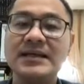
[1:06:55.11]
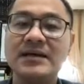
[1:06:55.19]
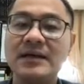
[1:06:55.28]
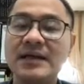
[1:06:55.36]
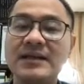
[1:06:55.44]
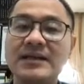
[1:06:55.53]

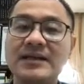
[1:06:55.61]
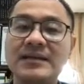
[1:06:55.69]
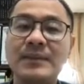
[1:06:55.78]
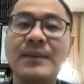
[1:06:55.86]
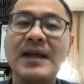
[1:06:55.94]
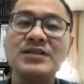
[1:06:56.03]
Okay,
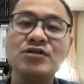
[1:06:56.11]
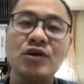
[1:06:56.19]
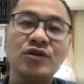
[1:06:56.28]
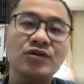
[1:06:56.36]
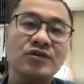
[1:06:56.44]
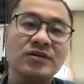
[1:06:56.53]
depends
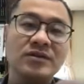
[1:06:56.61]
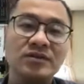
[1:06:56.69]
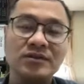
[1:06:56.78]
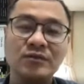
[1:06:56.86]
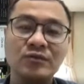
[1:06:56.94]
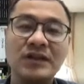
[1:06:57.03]
on
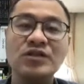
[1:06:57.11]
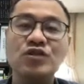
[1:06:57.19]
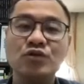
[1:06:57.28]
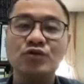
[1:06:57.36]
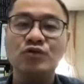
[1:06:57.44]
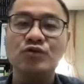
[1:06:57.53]
what
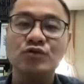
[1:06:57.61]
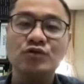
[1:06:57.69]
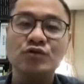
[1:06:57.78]
you